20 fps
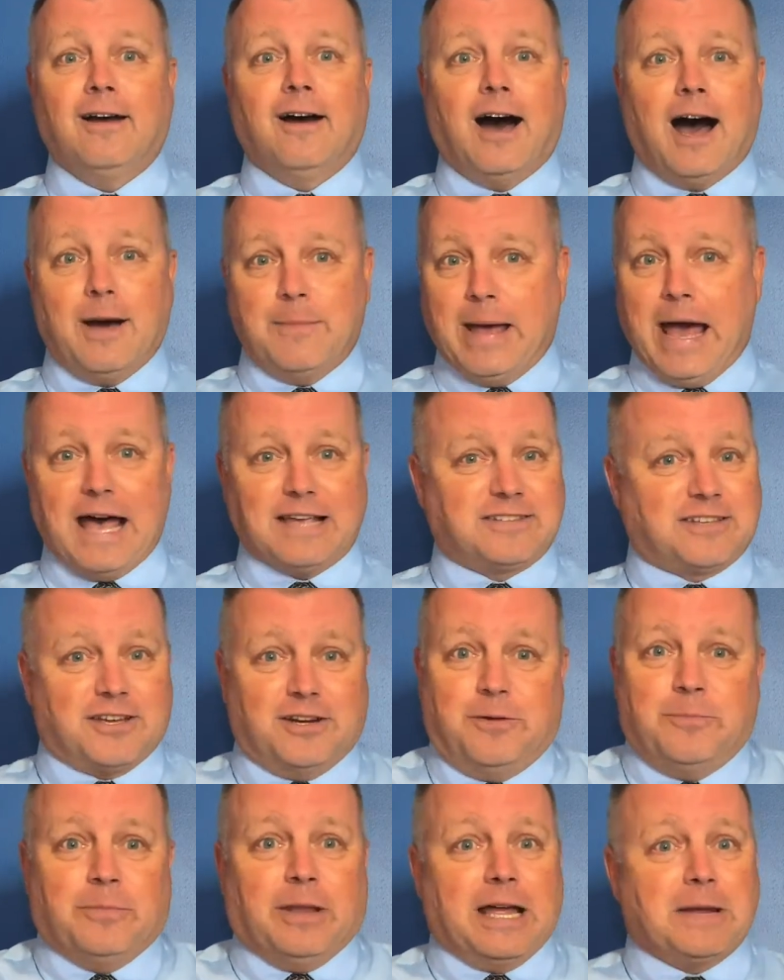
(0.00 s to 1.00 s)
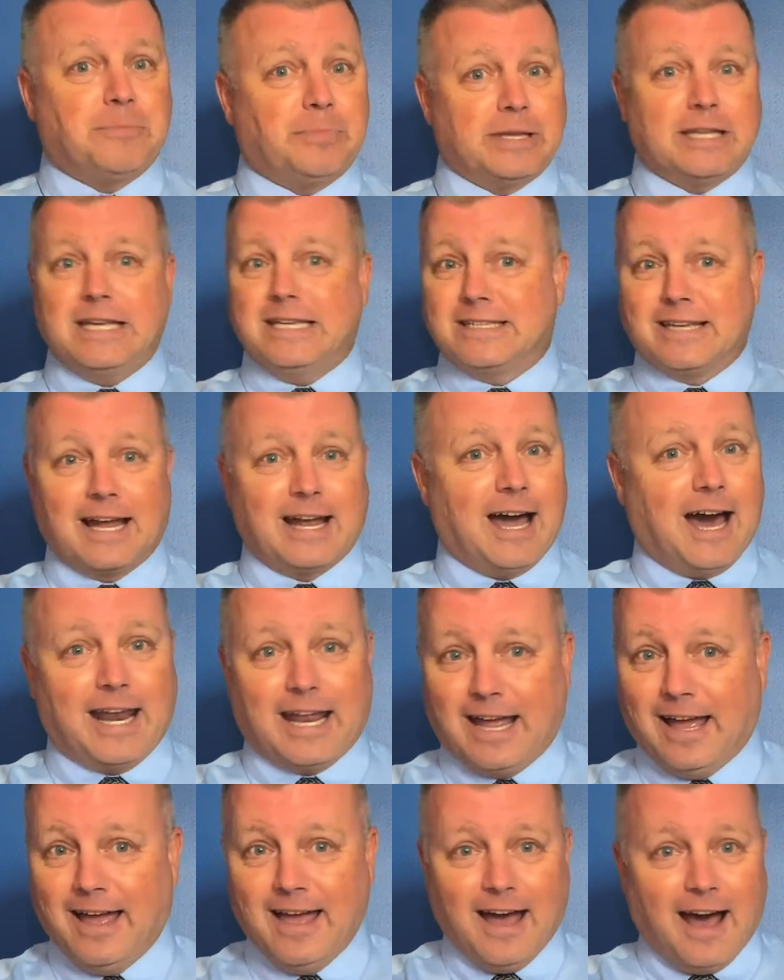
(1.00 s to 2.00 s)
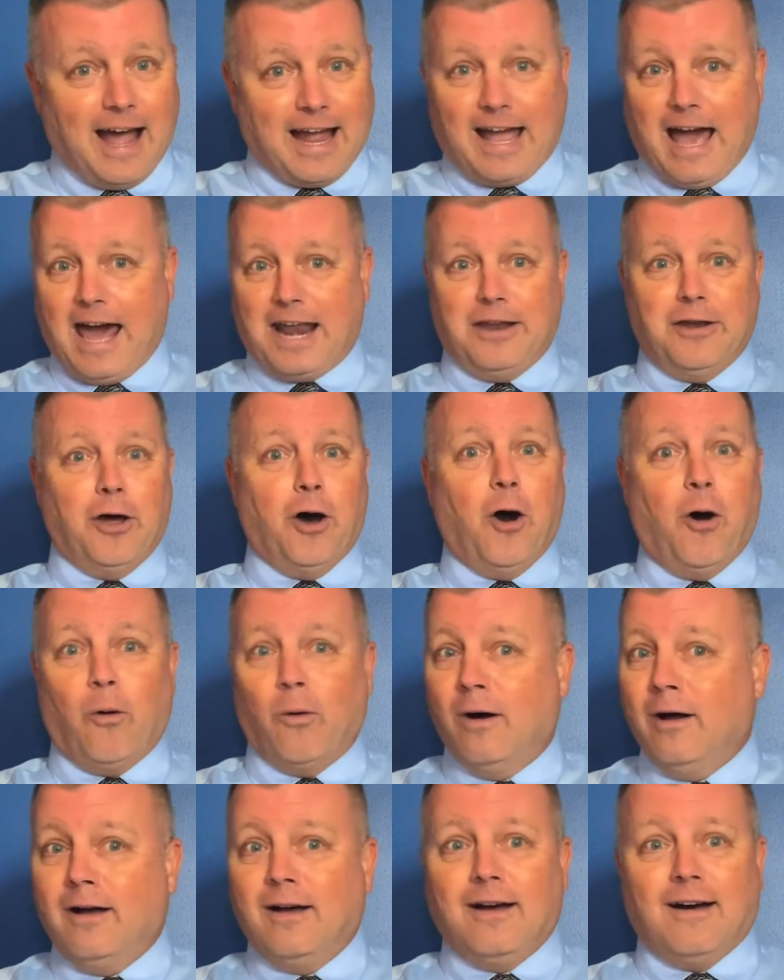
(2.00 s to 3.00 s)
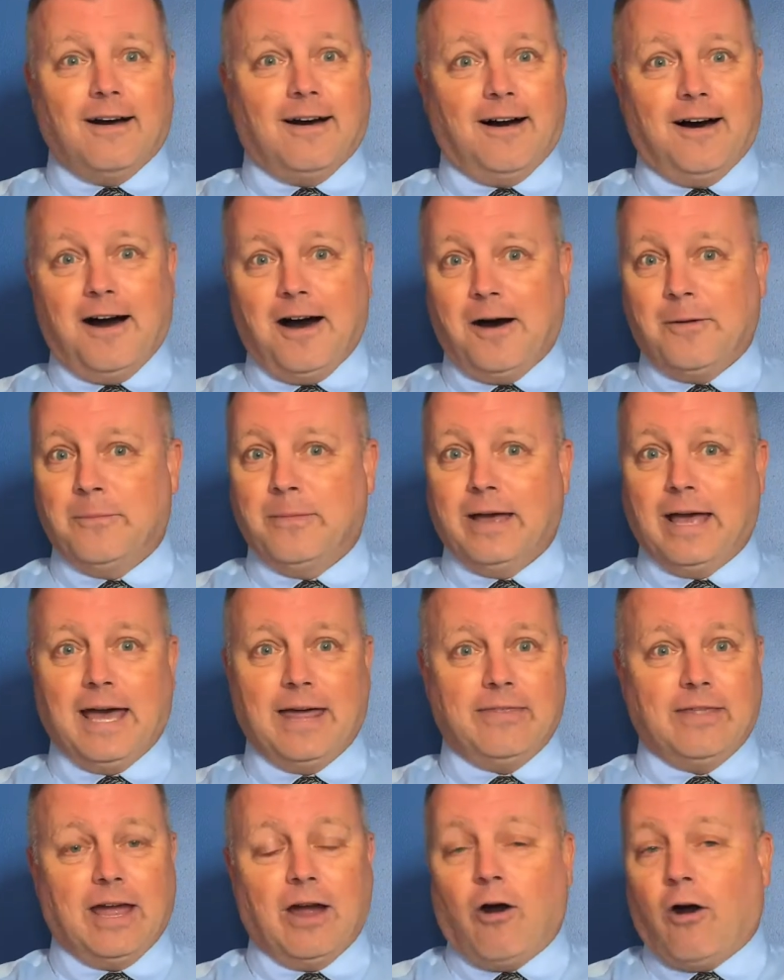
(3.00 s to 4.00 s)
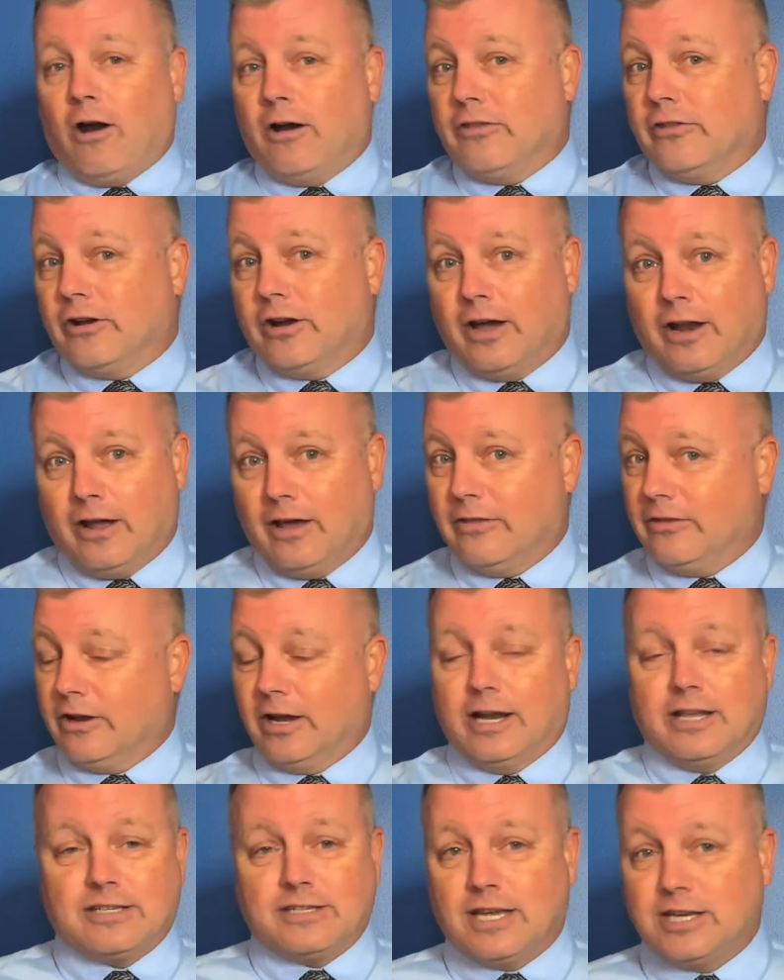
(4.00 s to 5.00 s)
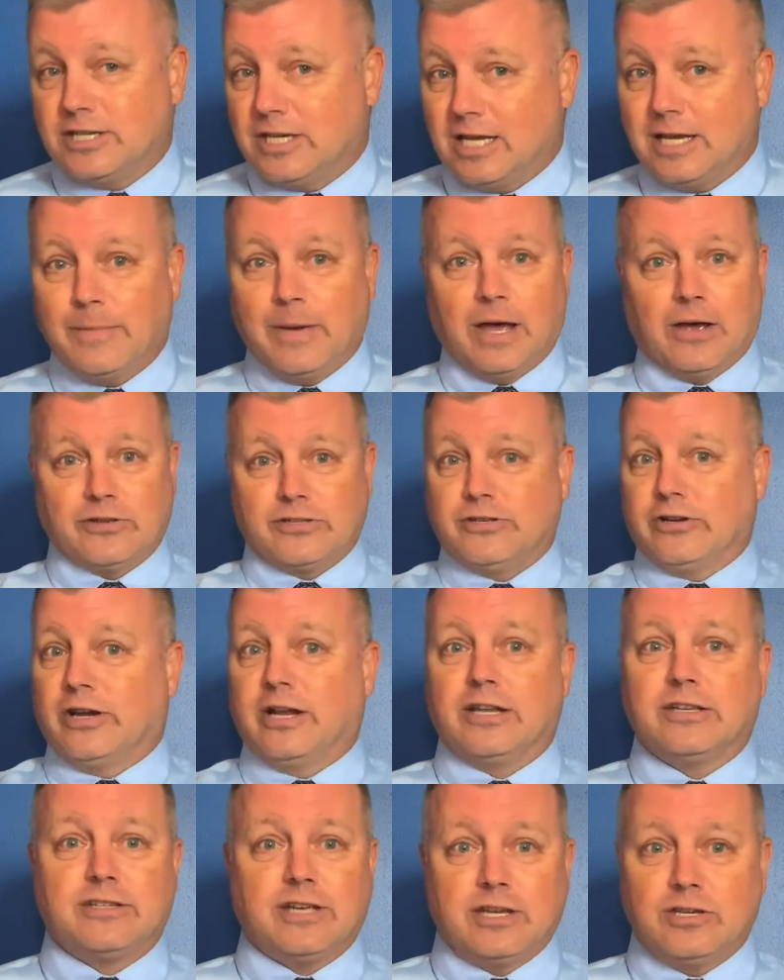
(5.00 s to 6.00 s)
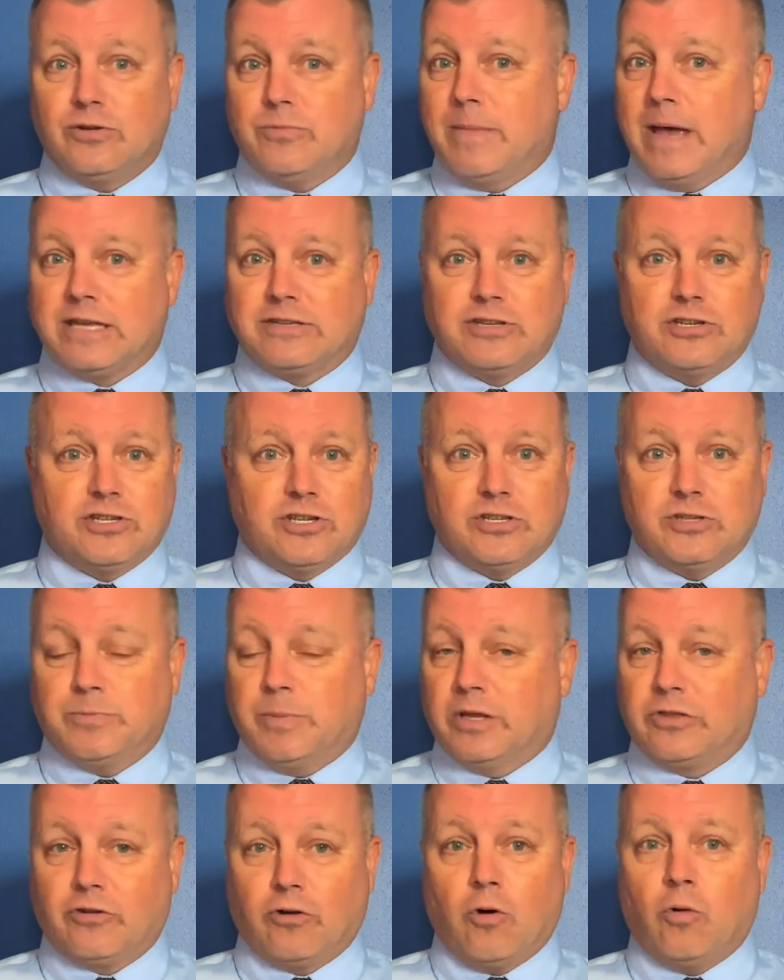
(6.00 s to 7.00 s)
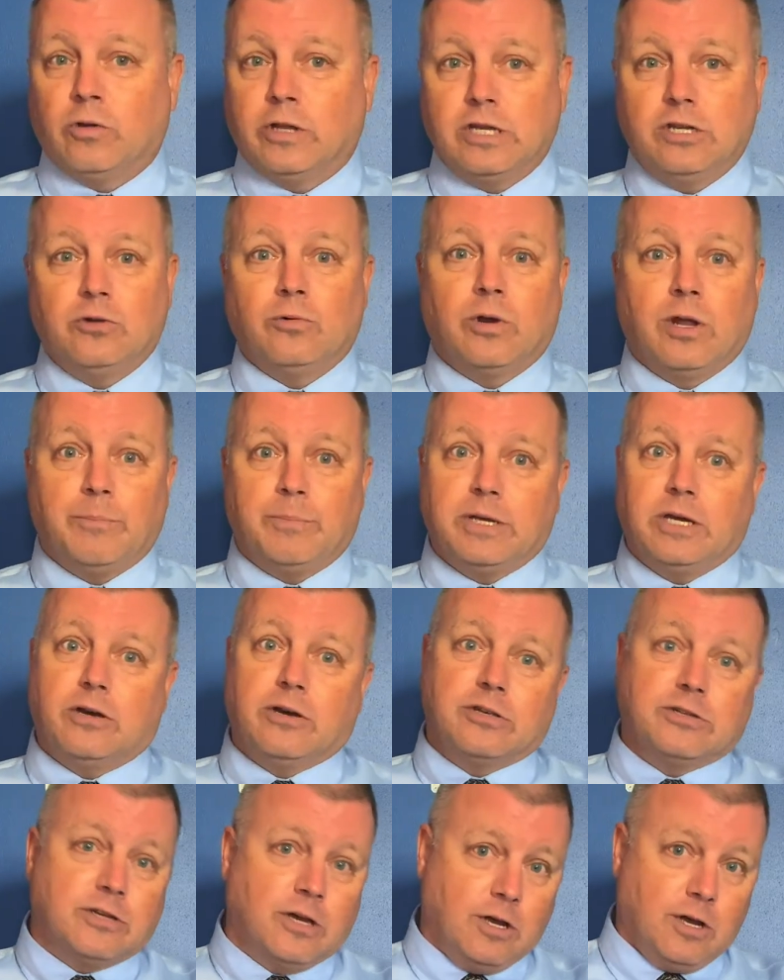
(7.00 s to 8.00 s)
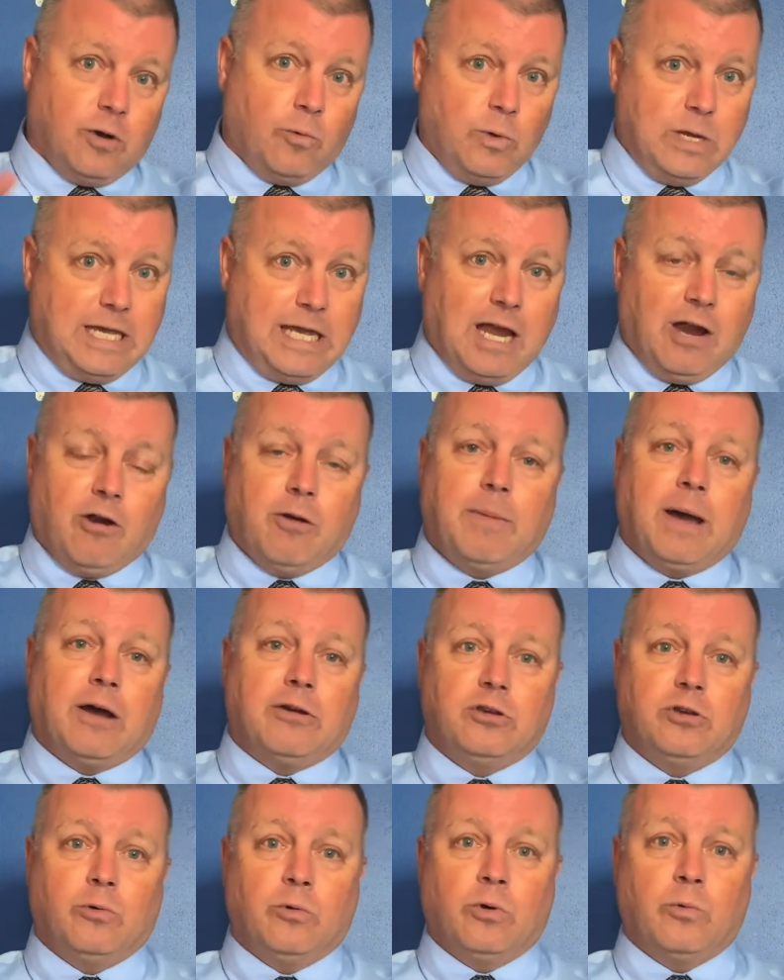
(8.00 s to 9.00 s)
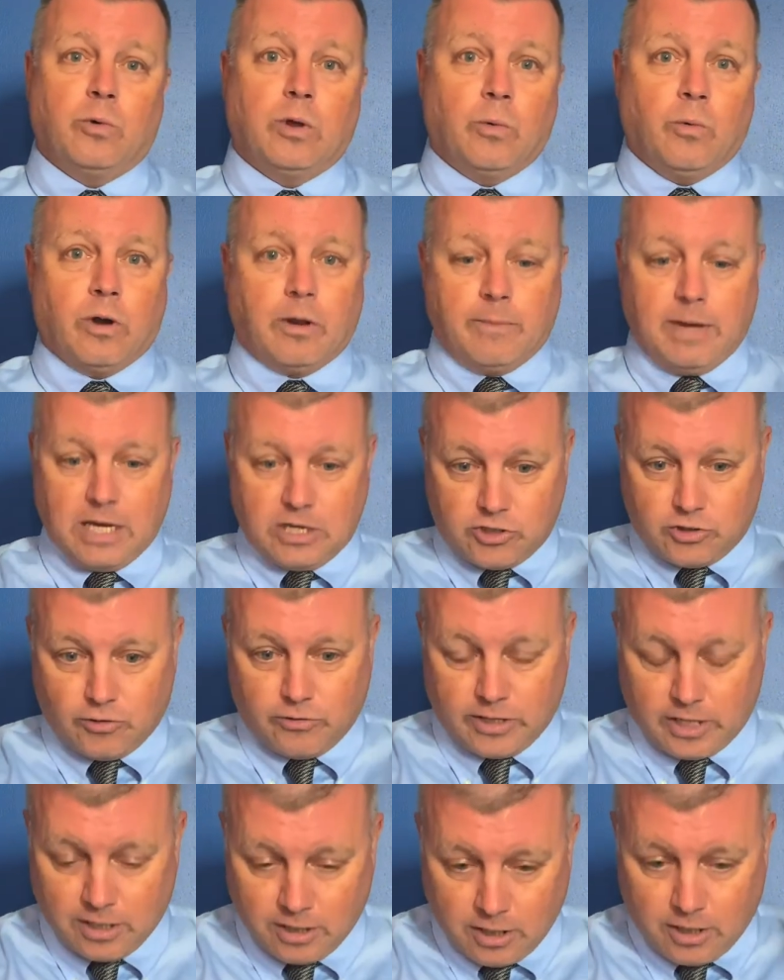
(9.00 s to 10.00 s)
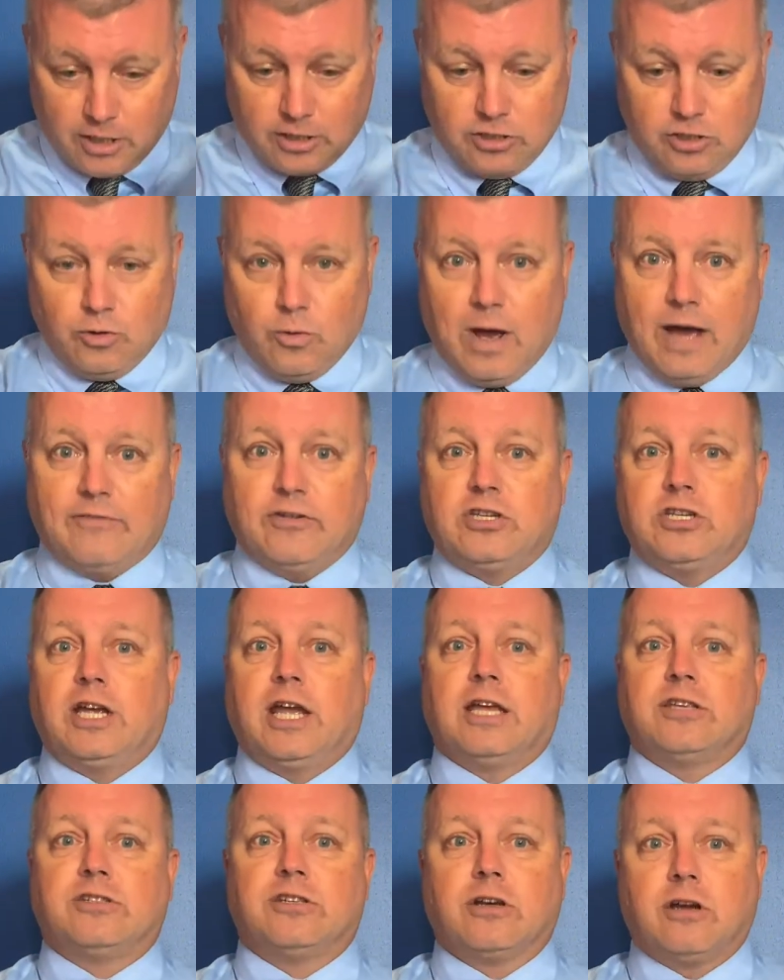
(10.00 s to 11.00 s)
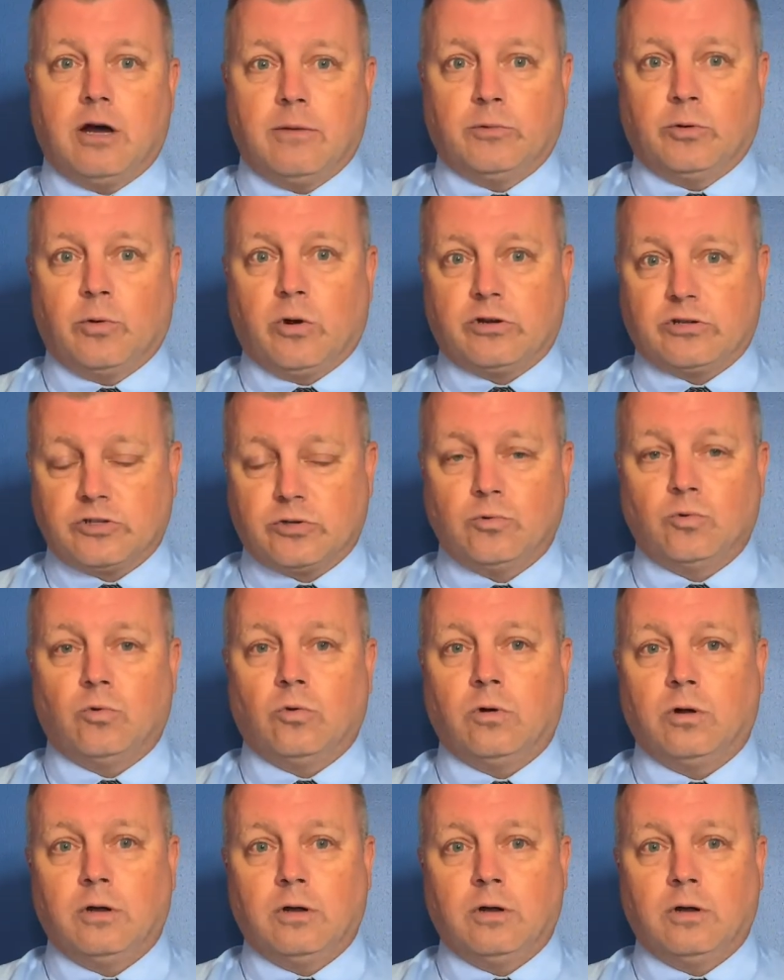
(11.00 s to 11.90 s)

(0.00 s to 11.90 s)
I'm asking them like, please, I gotta I gotta know. Um, and they are. They're gonna they're gonna send you emails. They're gonna send you messages. But they're only doing it because we care about you and we want to make sure that you have a chance to come to our school.